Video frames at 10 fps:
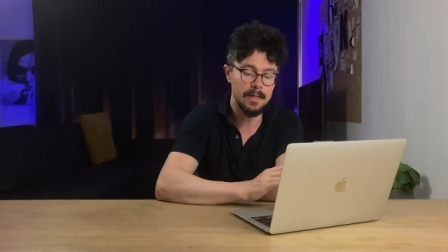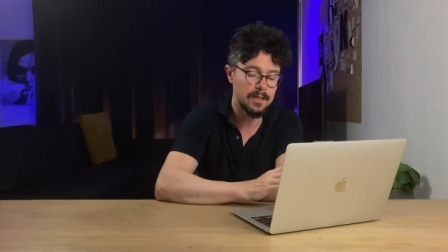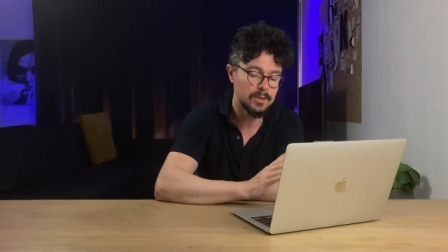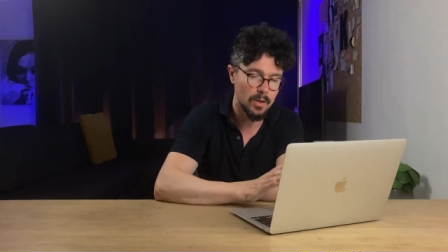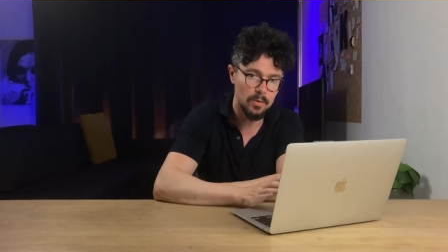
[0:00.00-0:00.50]
They
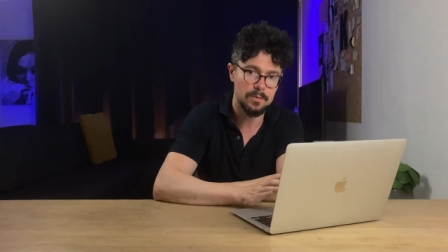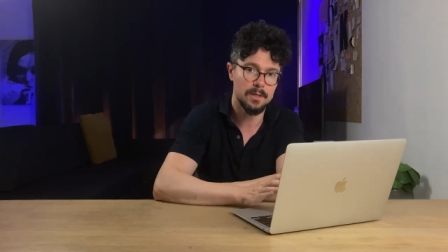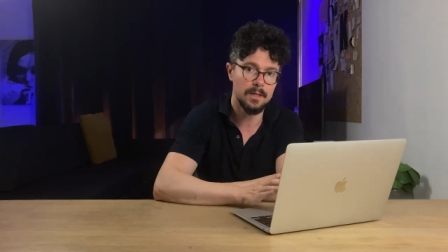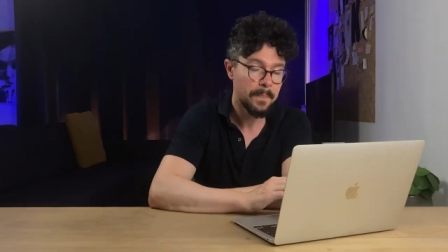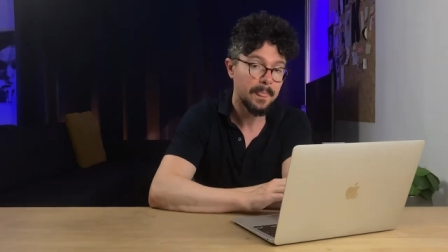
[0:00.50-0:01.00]

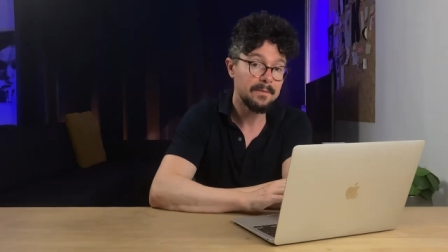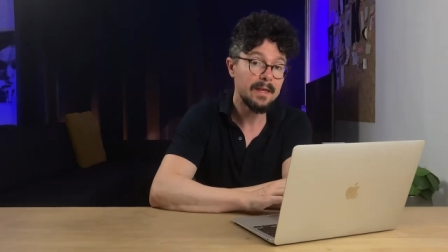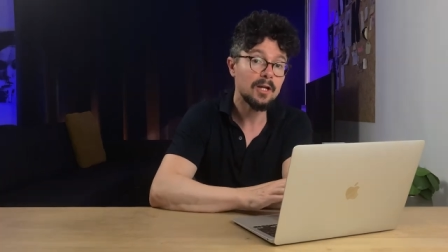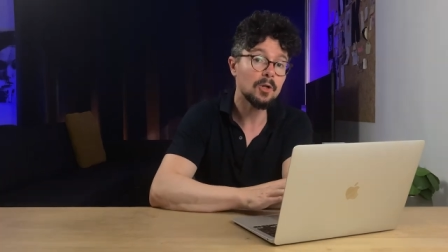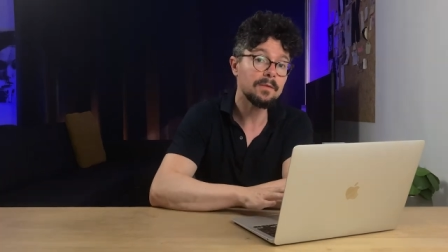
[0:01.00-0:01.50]
don't.
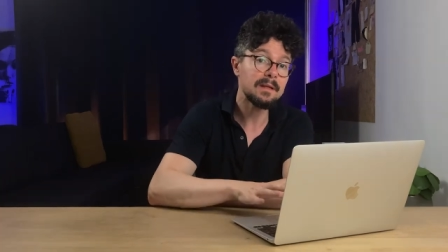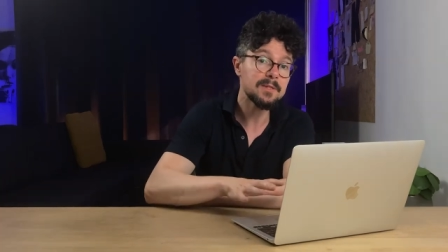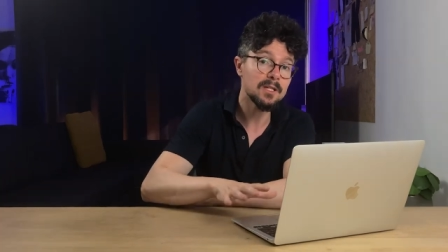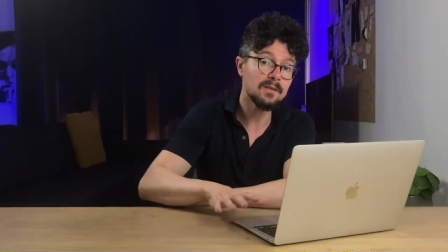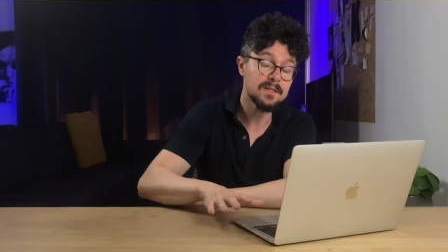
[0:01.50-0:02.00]
They call
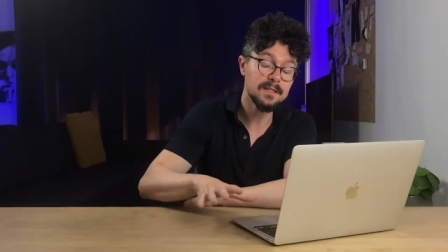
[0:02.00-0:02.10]
themselves